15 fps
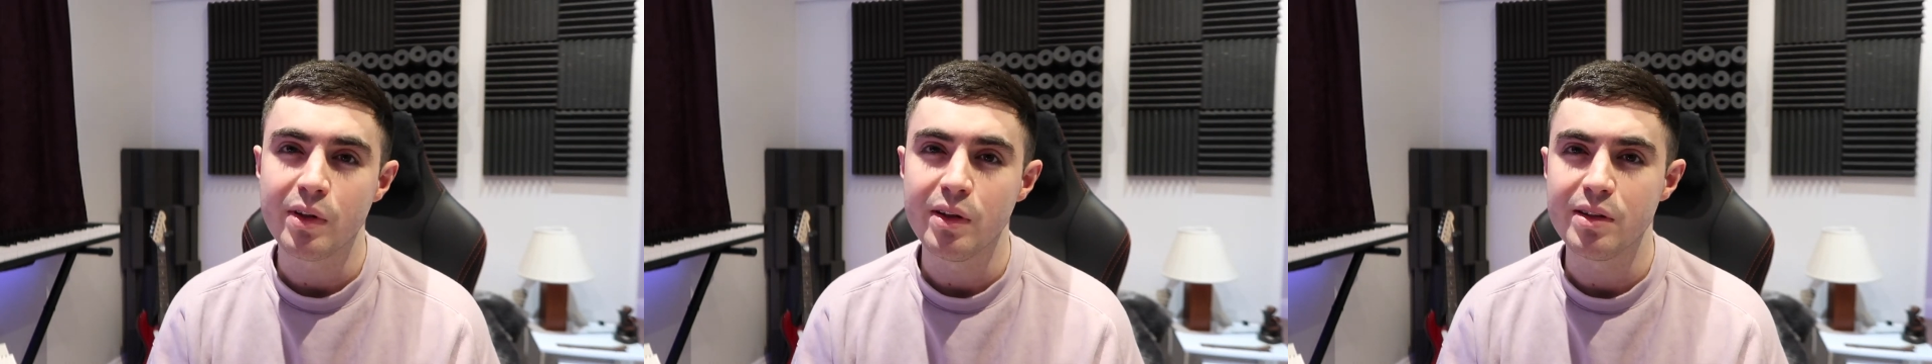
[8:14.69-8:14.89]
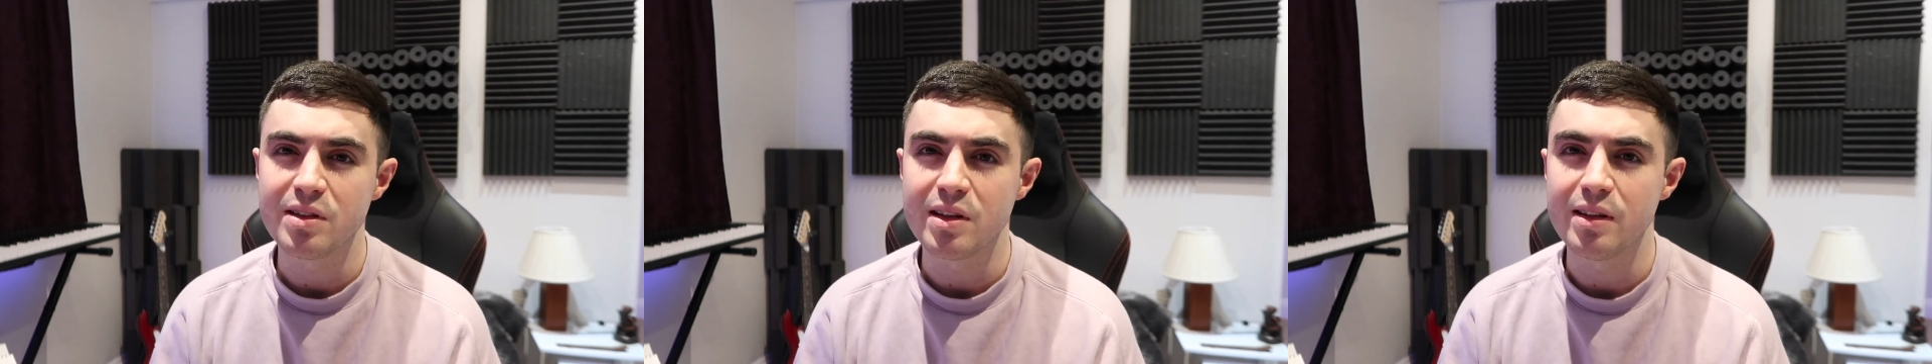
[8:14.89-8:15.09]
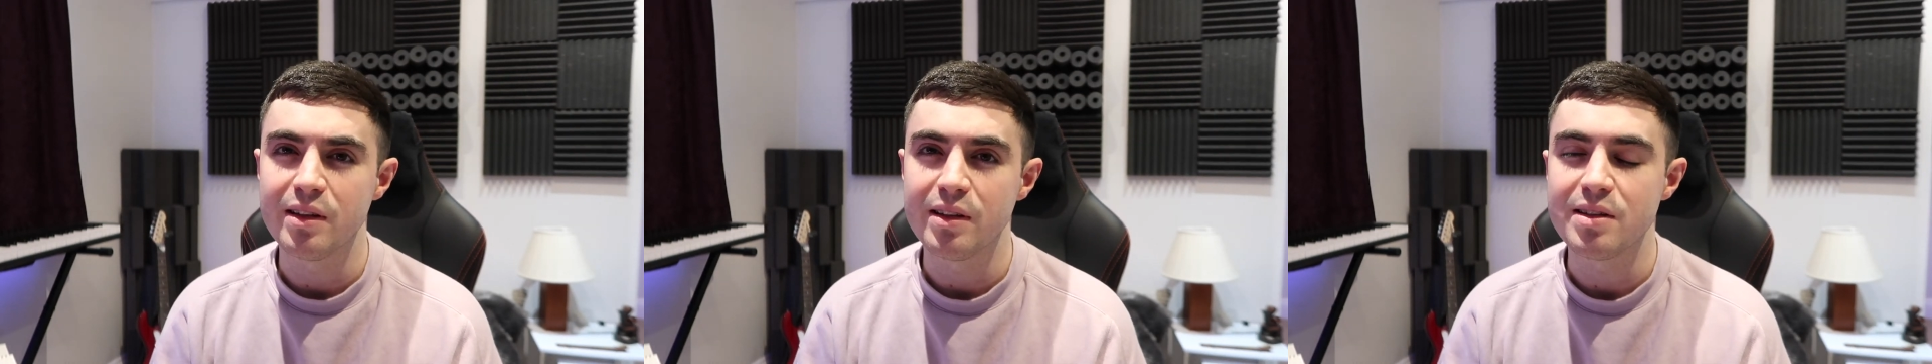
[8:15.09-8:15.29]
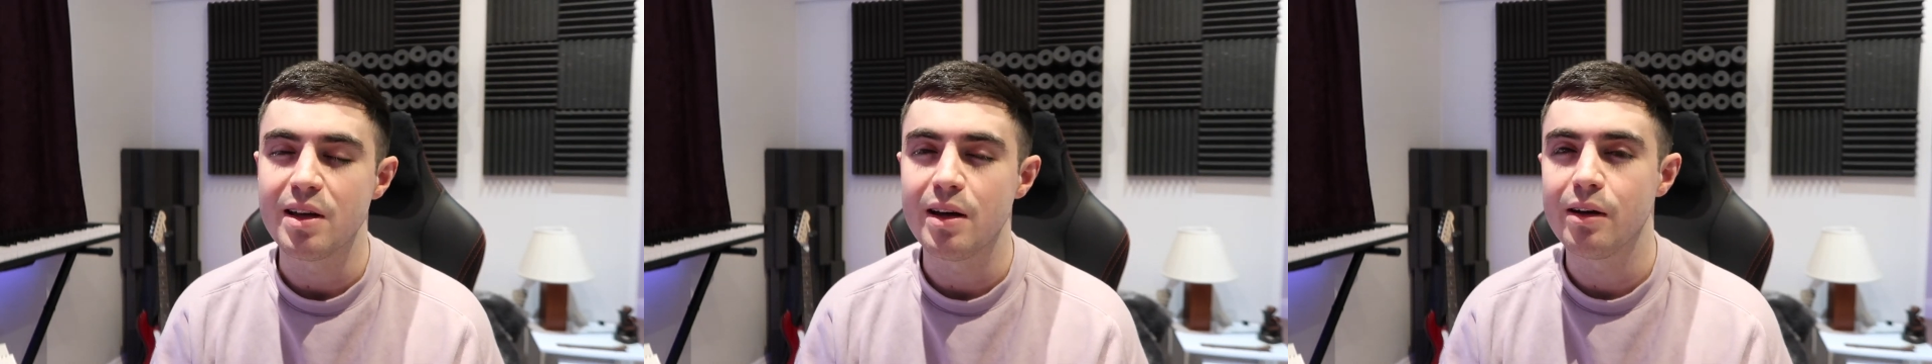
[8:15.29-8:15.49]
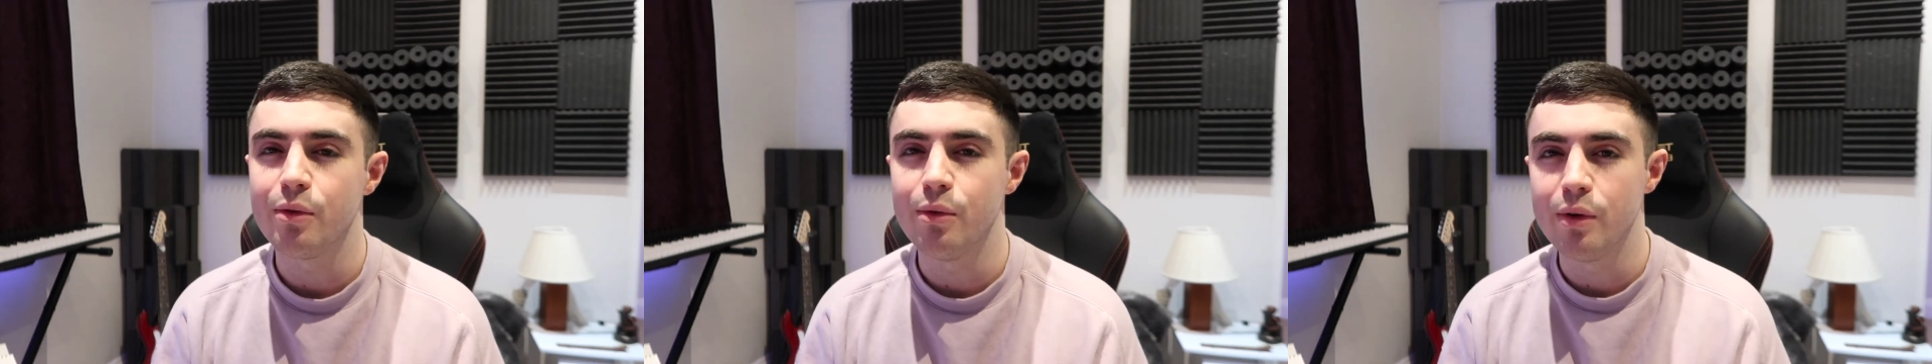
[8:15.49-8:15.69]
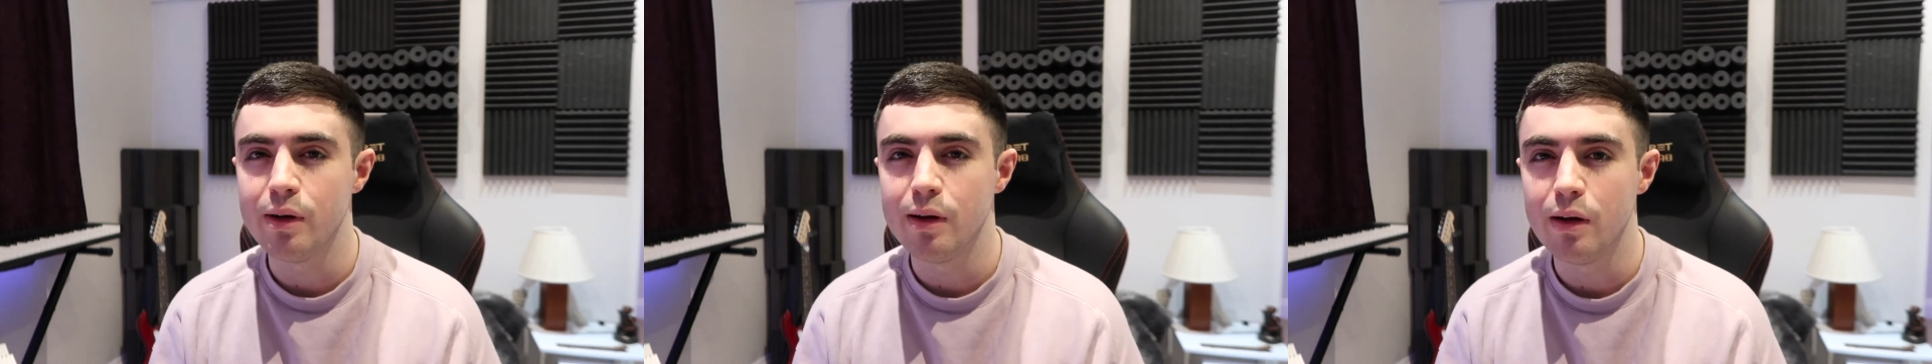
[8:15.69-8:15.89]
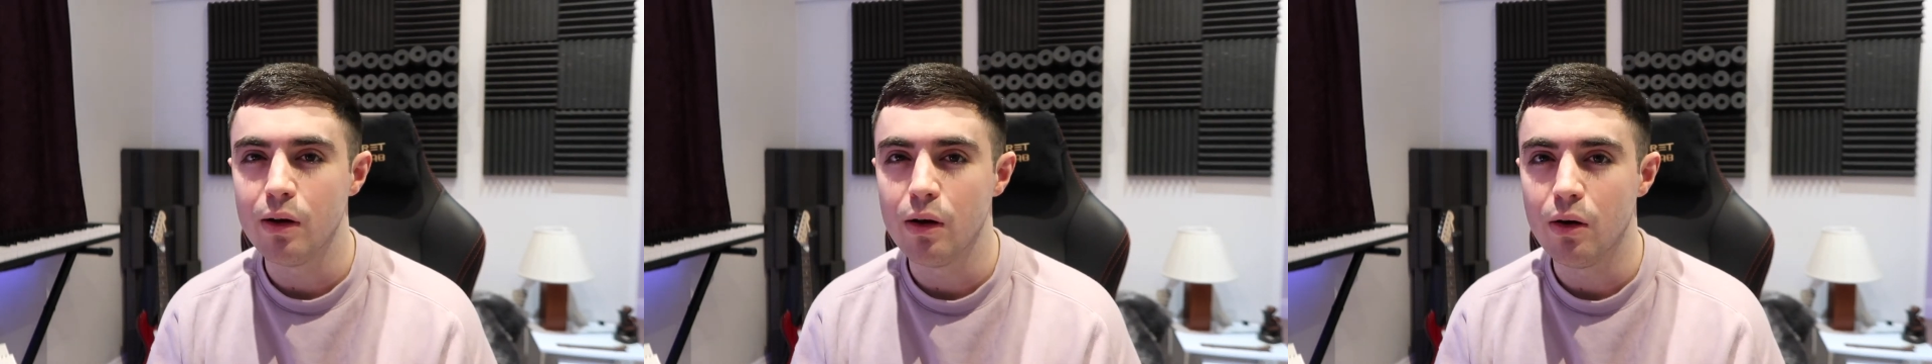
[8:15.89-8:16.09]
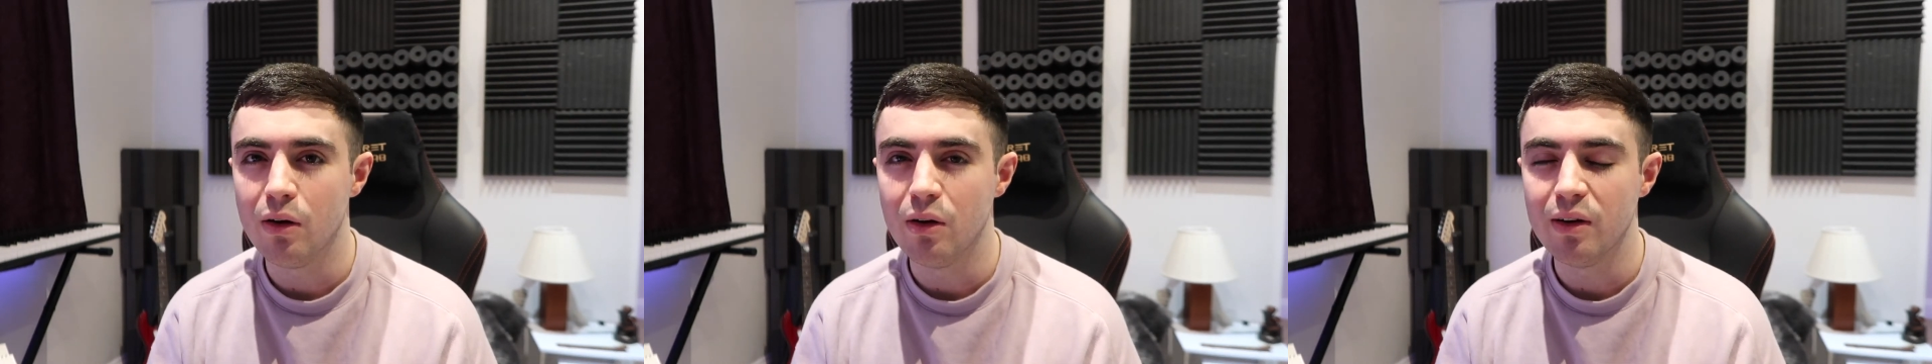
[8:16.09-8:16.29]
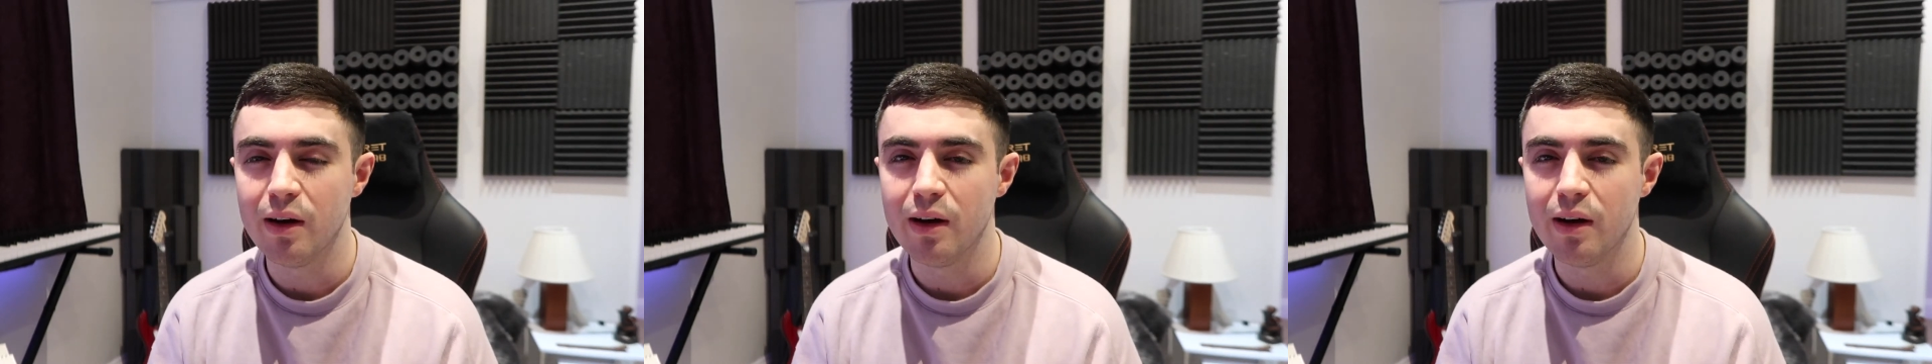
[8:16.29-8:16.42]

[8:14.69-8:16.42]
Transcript: you set the attack really long